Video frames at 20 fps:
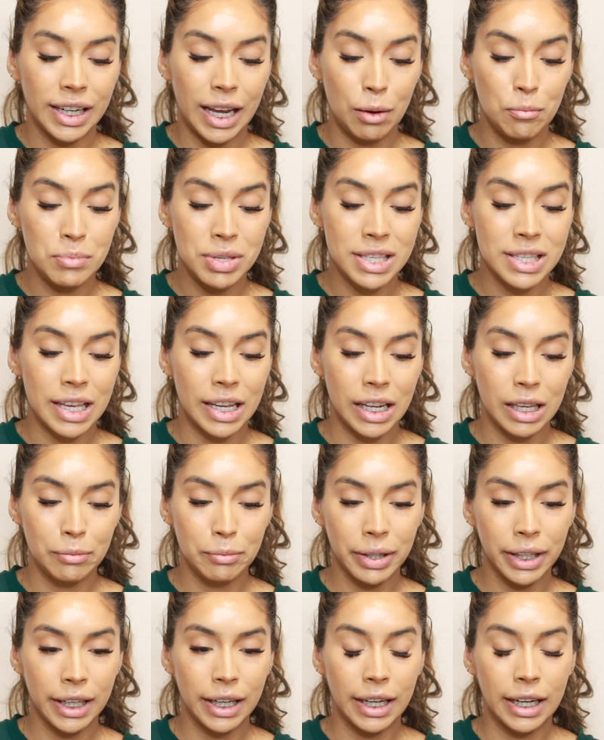I'm setting
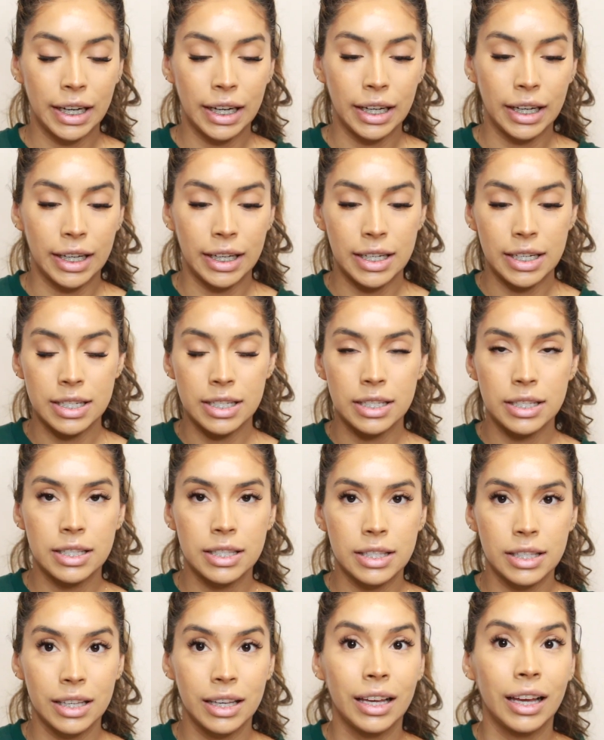my
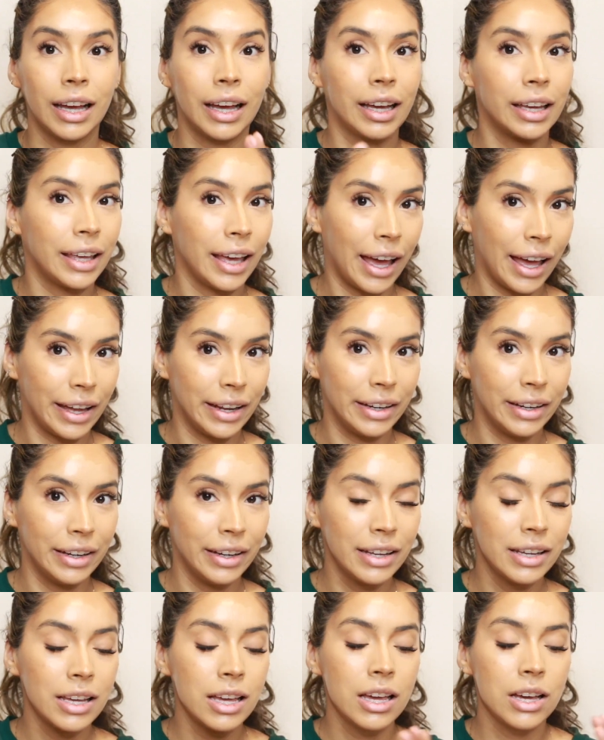eyes again.